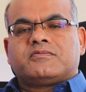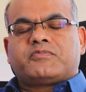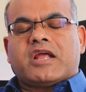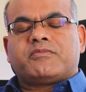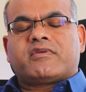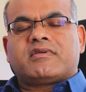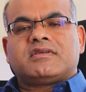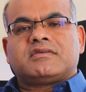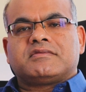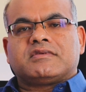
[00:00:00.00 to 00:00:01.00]

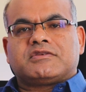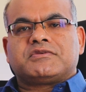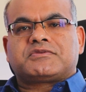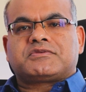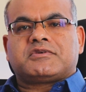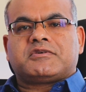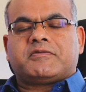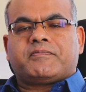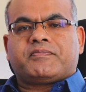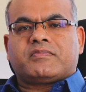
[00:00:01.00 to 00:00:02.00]
Primarily, it is
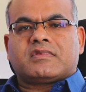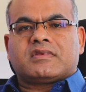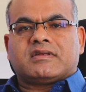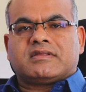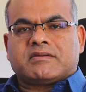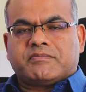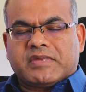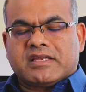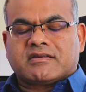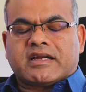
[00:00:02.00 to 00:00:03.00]

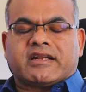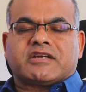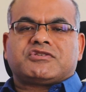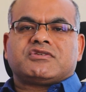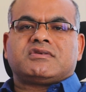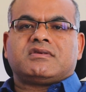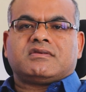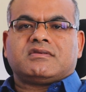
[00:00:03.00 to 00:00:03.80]
being connected